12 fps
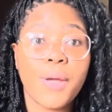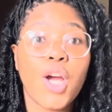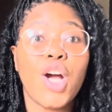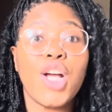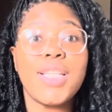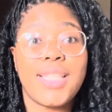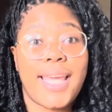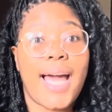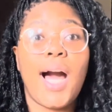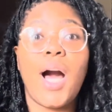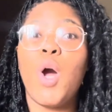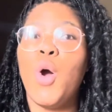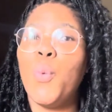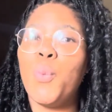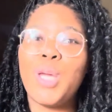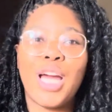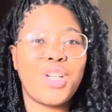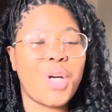because here
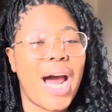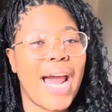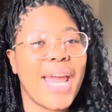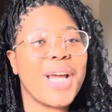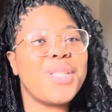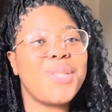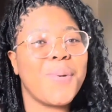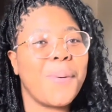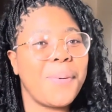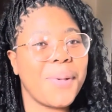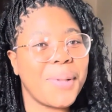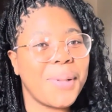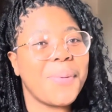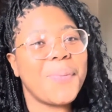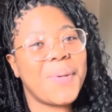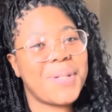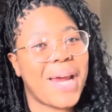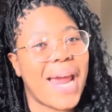we are trying to appeal,
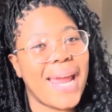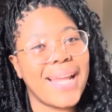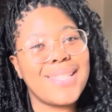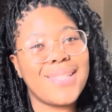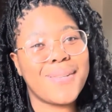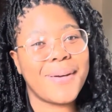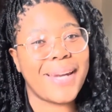we're trying to sort